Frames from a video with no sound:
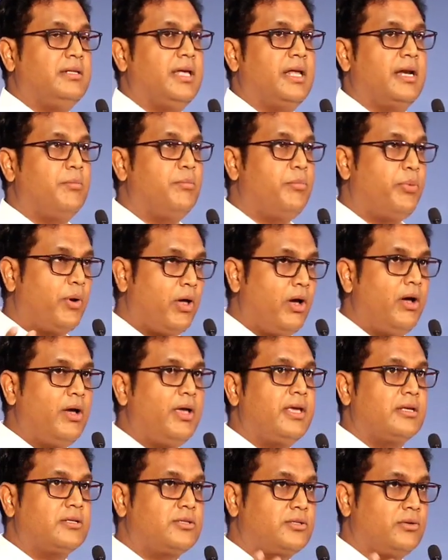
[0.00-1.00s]
They're
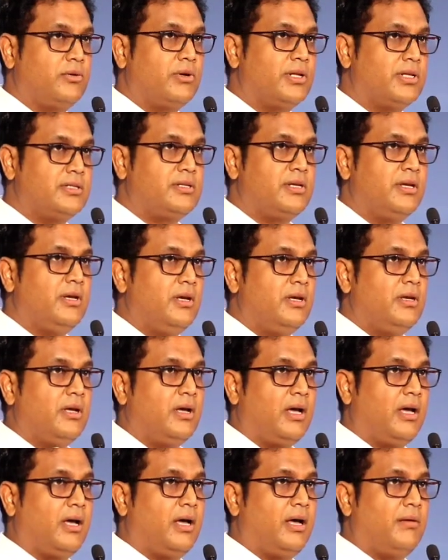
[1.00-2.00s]
employing students
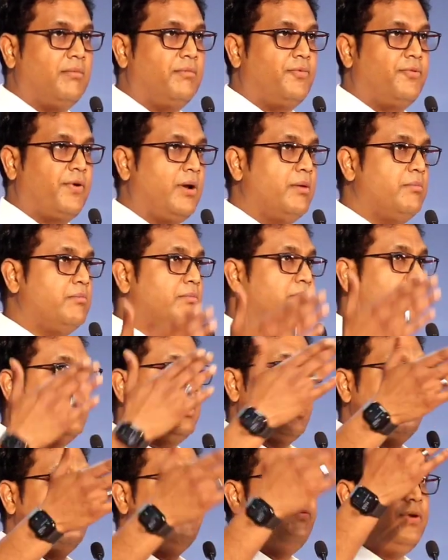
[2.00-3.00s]
uh, from
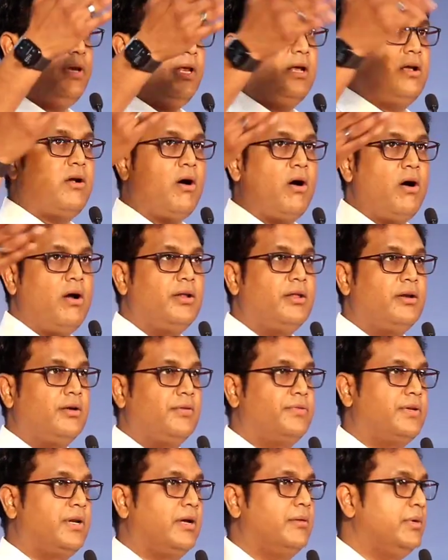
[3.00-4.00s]
every corner
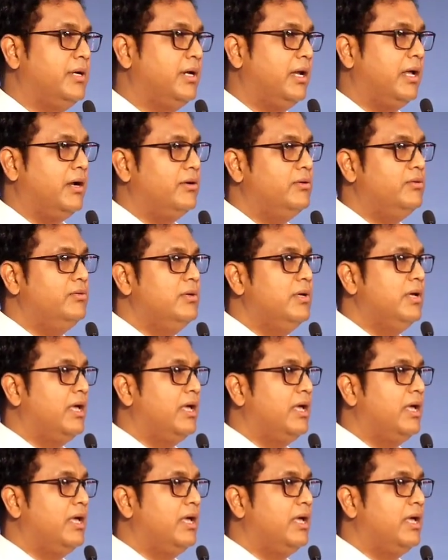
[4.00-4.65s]
of Tamil Nadu,